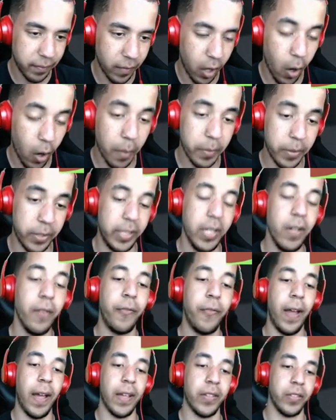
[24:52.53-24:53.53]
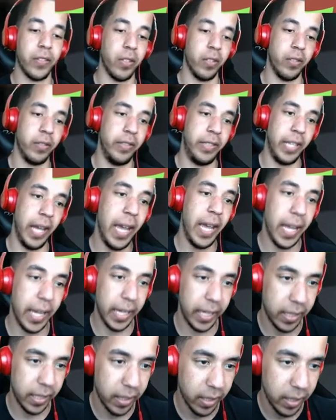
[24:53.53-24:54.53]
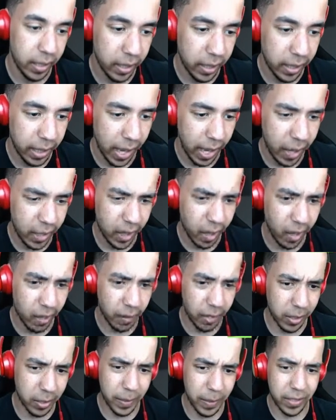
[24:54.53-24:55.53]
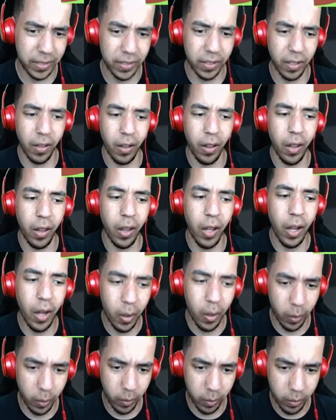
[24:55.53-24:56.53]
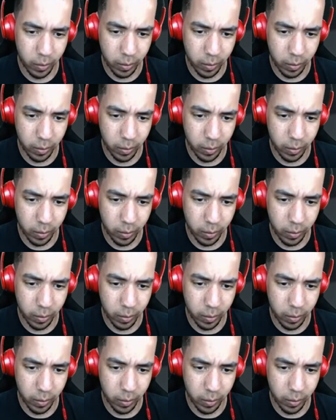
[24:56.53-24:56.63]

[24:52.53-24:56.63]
Oh, I'm still faster. Dang. Houndour must be slow.